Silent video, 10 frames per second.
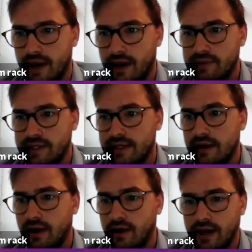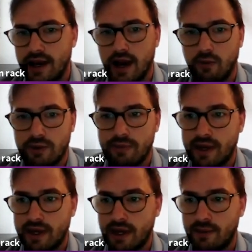And we said, okay, are we
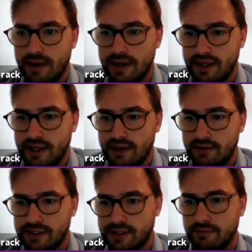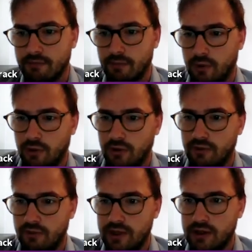picking up anything else? Is there more
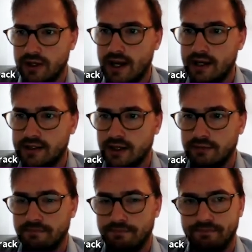that we could act on?